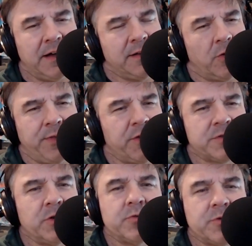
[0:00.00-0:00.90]
you know, there
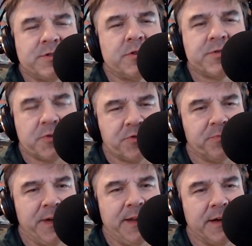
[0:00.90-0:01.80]
was no social
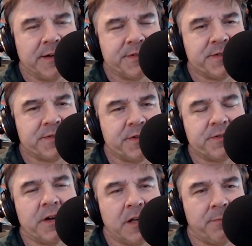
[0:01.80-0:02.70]
media to start
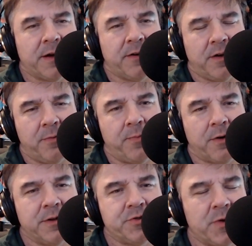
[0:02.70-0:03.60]
talking about a
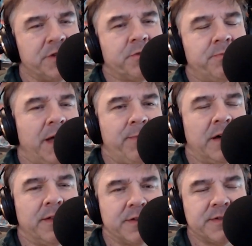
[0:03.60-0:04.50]
buried treasure maybe
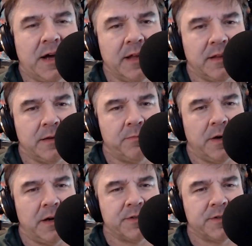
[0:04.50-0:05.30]
on this island.